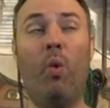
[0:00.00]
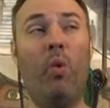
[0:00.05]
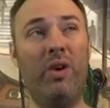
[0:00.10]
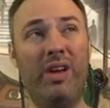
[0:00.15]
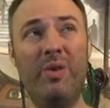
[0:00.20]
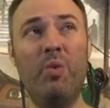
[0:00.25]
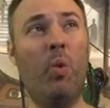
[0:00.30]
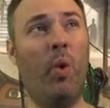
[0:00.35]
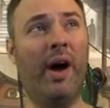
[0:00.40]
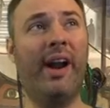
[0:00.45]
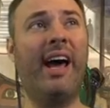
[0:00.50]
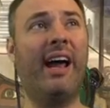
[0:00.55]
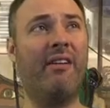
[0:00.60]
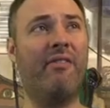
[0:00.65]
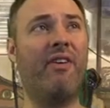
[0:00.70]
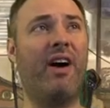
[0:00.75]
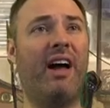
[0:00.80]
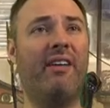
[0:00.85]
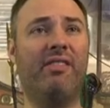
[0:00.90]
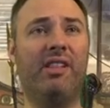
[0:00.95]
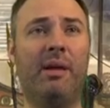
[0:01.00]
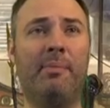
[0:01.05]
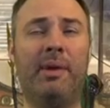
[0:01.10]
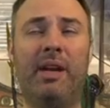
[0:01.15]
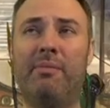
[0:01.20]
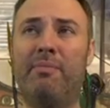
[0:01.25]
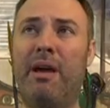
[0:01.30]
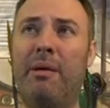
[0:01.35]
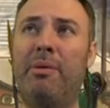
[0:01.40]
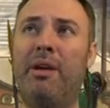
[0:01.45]
One out of five
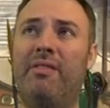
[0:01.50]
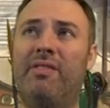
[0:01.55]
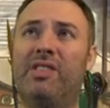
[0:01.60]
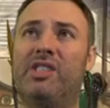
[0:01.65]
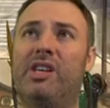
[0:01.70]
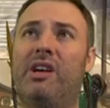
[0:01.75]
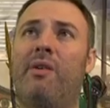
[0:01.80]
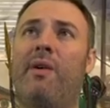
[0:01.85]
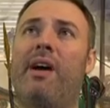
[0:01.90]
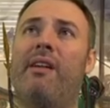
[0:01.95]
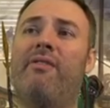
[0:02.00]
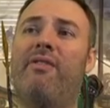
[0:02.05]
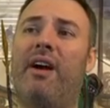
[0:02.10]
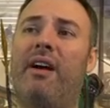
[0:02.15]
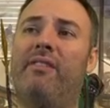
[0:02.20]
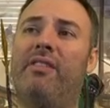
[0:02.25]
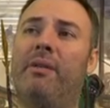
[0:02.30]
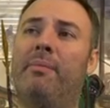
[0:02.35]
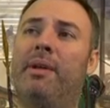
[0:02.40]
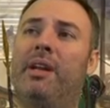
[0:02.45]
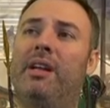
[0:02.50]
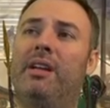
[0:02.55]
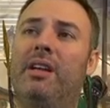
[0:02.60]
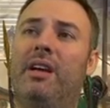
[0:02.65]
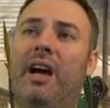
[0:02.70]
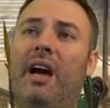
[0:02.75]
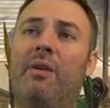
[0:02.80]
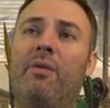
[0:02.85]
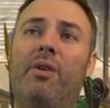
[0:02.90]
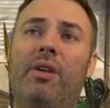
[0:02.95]
limited, maybe even zero out of five limited.
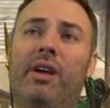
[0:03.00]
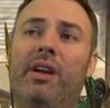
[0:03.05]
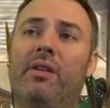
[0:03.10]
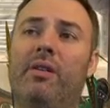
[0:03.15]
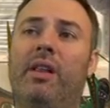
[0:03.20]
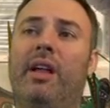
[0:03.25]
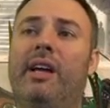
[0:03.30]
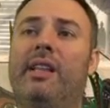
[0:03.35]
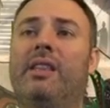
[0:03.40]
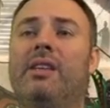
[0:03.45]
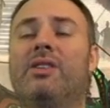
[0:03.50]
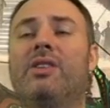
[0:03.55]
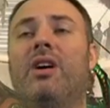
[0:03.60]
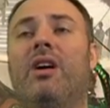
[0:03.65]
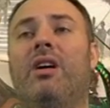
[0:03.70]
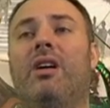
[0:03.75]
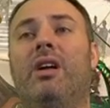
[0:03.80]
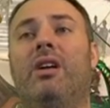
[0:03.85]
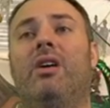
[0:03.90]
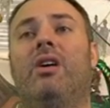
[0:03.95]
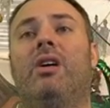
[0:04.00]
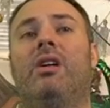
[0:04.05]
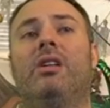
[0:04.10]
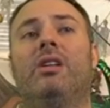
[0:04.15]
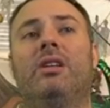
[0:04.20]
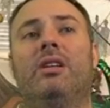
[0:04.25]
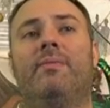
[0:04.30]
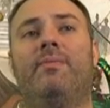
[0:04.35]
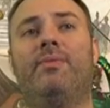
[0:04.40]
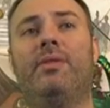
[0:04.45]
I really don't like this card at all.